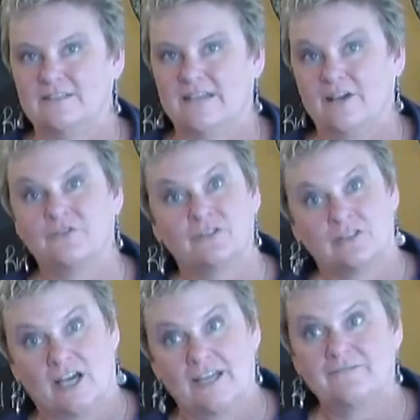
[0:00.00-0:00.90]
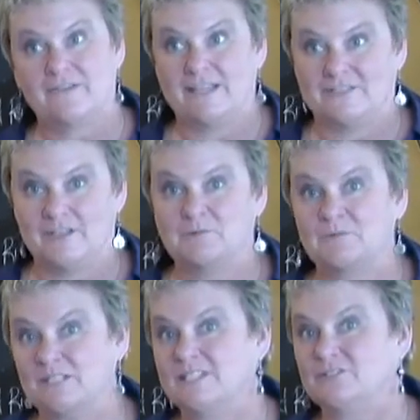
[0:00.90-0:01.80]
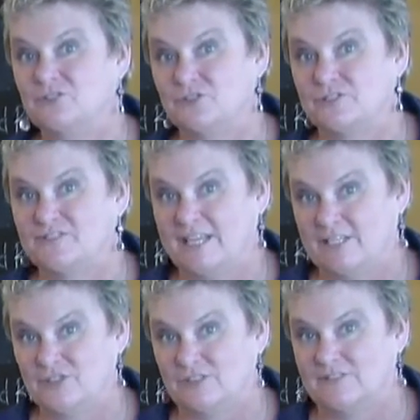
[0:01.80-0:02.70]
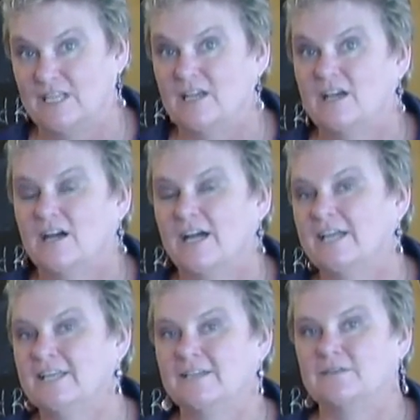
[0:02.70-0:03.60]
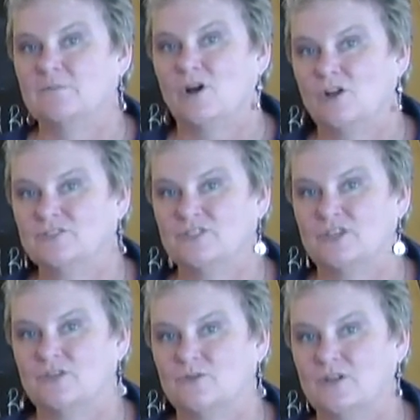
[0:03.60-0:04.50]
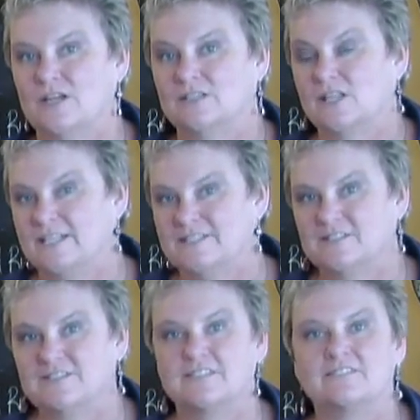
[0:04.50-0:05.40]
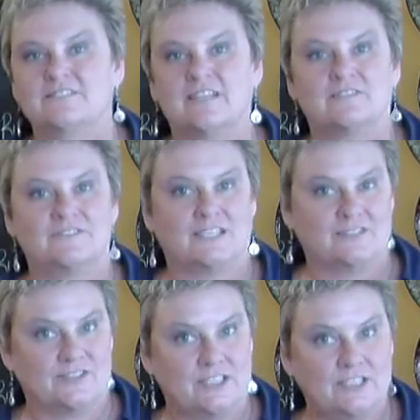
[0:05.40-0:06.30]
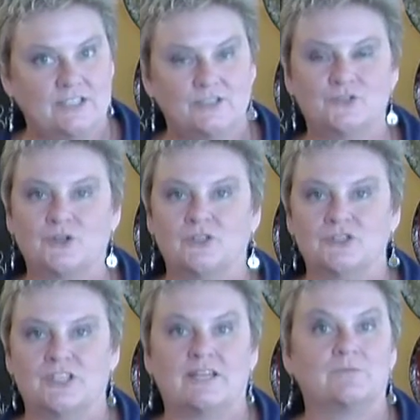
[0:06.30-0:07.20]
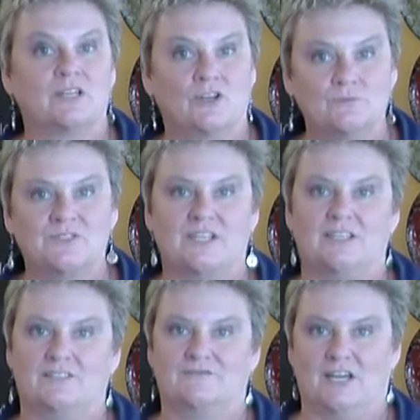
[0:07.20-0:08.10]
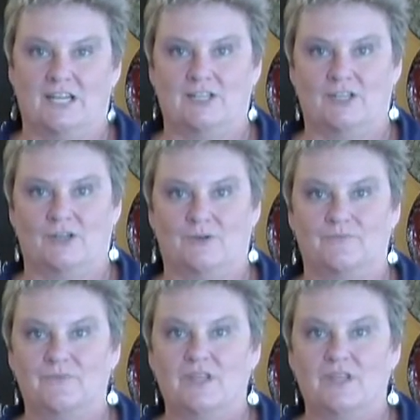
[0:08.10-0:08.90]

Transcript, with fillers: health and life and supplemental insurance agent. I am also uh, licensed in the state of Tennessee, Georgia, and my home state of Idaho.